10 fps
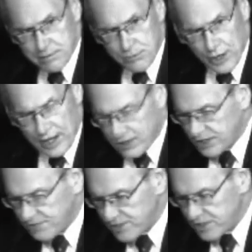more
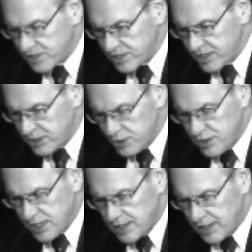energy efficiency, new
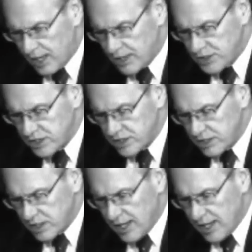technologies,